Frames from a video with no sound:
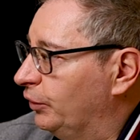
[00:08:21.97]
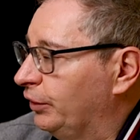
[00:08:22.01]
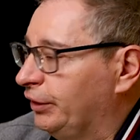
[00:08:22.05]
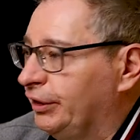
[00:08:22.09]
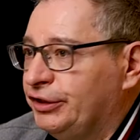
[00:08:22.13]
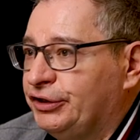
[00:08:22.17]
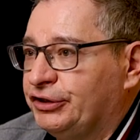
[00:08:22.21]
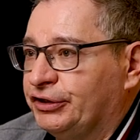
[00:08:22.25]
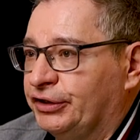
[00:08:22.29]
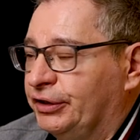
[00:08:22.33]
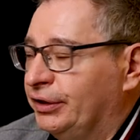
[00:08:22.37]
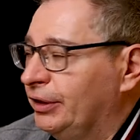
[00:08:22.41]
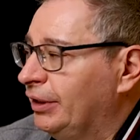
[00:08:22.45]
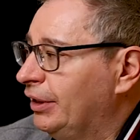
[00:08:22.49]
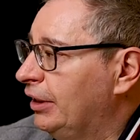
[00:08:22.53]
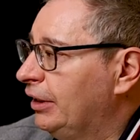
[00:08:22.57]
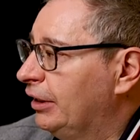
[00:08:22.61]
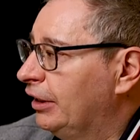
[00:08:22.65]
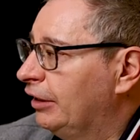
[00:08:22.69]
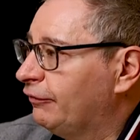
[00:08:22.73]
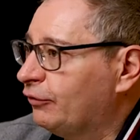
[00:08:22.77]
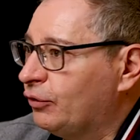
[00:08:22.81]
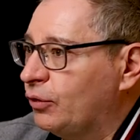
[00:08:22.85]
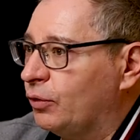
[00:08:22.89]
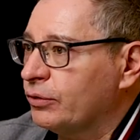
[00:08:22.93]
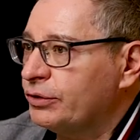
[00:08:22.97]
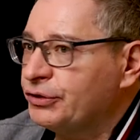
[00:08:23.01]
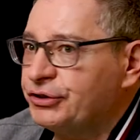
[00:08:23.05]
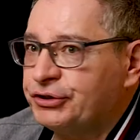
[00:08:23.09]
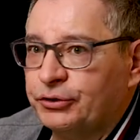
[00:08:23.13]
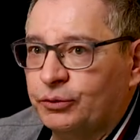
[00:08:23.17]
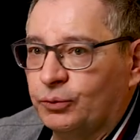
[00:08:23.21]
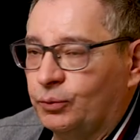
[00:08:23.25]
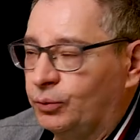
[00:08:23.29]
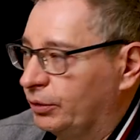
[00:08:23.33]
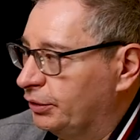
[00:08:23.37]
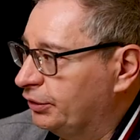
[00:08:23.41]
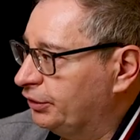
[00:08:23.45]
a religion? Of course
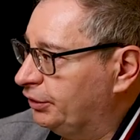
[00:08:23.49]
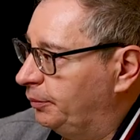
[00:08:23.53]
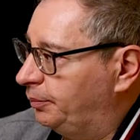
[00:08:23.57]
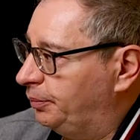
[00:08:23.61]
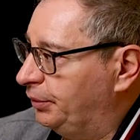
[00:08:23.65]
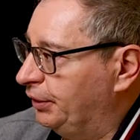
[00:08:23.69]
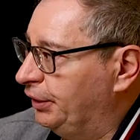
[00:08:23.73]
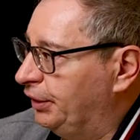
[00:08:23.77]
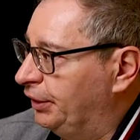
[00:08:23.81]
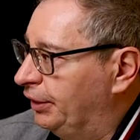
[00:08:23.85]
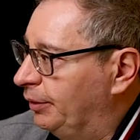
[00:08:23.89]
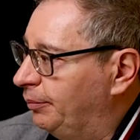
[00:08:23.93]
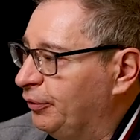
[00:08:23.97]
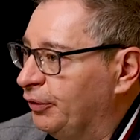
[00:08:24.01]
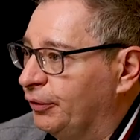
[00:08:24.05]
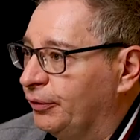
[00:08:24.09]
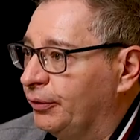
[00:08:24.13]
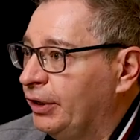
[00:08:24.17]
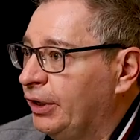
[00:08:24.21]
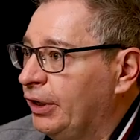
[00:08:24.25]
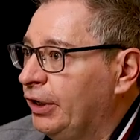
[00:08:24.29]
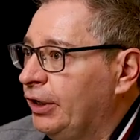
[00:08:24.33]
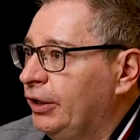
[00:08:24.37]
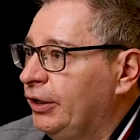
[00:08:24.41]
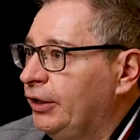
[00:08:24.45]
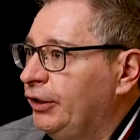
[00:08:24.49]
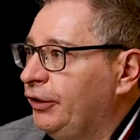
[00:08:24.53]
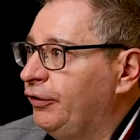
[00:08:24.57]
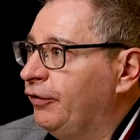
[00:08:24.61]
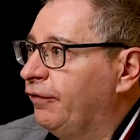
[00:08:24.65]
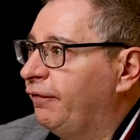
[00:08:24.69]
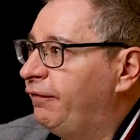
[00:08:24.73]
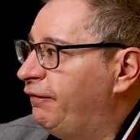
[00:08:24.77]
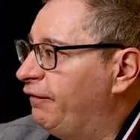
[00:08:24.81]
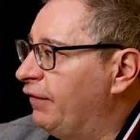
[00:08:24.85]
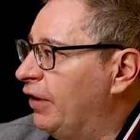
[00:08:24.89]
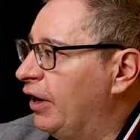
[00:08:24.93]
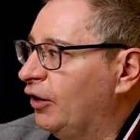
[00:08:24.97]
you're worshiping him.
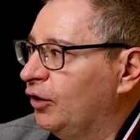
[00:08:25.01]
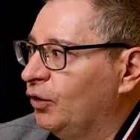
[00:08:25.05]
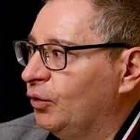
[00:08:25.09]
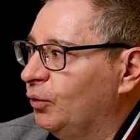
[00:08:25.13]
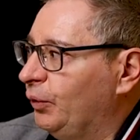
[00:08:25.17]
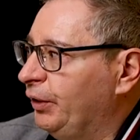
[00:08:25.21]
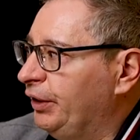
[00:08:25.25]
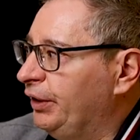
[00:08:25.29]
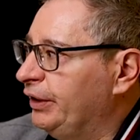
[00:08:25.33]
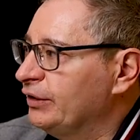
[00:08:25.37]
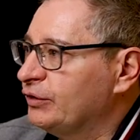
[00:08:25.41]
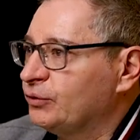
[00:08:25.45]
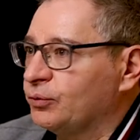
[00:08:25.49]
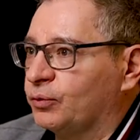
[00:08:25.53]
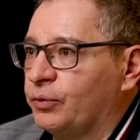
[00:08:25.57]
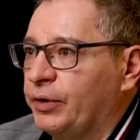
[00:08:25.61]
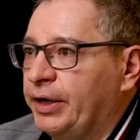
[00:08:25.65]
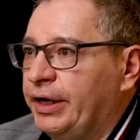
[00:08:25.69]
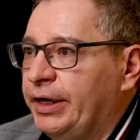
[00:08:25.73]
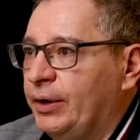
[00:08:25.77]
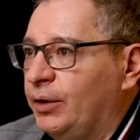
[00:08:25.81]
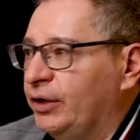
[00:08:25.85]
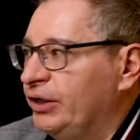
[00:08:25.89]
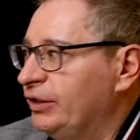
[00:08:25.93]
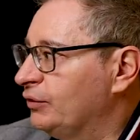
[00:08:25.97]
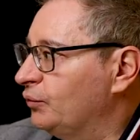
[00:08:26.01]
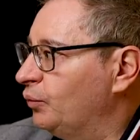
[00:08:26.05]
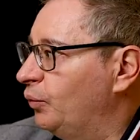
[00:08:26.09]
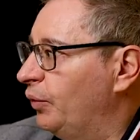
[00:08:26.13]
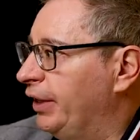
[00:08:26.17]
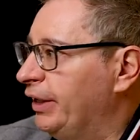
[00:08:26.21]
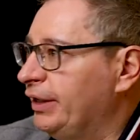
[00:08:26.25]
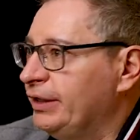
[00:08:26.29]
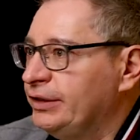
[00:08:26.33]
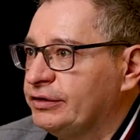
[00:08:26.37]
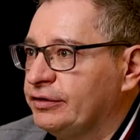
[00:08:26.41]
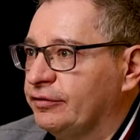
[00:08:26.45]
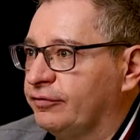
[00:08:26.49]
You're following his
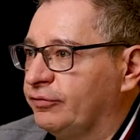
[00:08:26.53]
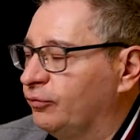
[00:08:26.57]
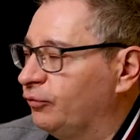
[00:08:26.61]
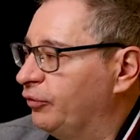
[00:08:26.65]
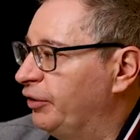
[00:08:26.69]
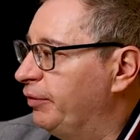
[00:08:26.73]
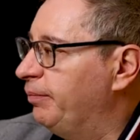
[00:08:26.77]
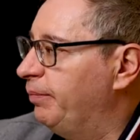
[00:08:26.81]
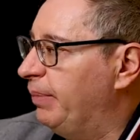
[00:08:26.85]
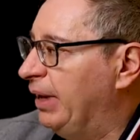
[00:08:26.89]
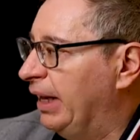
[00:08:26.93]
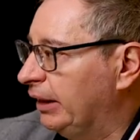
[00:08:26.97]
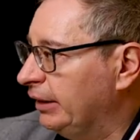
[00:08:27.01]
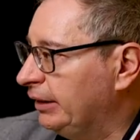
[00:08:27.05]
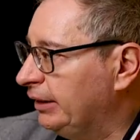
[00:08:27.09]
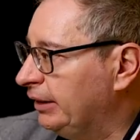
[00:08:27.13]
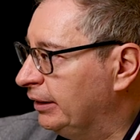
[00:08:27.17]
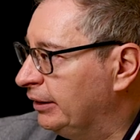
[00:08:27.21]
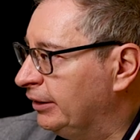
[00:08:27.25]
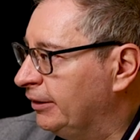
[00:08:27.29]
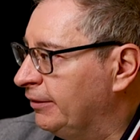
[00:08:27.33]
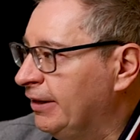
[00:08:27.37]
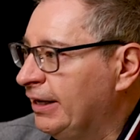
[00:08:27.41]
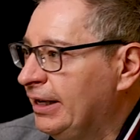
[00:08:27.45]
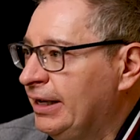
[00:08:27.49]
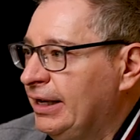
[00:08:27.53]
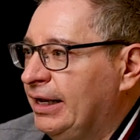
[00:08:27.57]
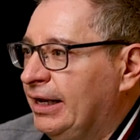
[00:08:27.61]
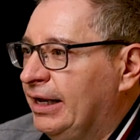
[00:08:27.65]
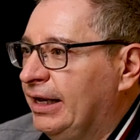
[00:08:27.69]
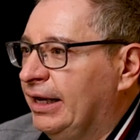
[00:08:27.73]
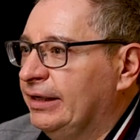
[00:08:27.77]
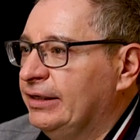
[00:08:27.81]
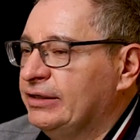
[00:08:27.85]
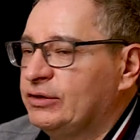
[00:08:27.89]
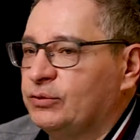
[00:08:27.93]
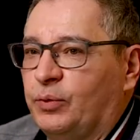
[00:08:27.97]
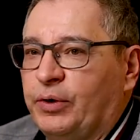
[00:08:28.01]
ways of rebellion
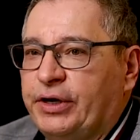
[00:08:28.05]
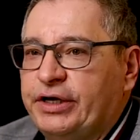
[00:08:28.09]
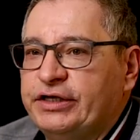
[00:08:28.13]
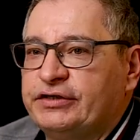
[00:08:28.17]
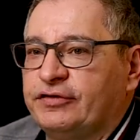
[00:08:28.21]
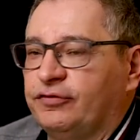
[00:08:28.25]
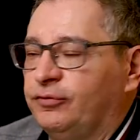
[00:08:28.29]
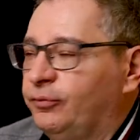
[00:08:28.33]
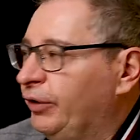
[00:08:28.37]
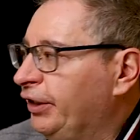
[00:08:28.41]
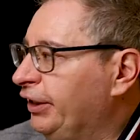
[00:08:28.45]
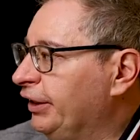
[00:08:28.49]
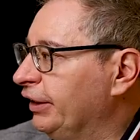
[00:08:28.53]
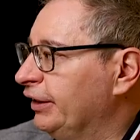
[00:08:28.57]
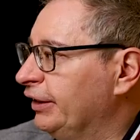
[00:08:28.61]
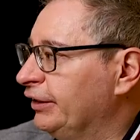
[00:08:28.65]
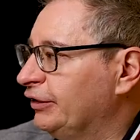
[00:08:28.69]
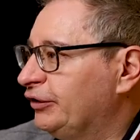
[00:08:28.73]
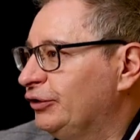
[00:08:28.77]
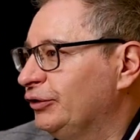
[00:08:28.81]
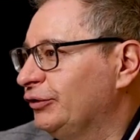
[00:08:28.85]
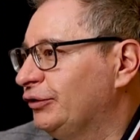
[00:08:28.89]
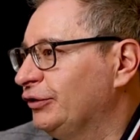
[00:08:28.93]
and his ways of wickedness.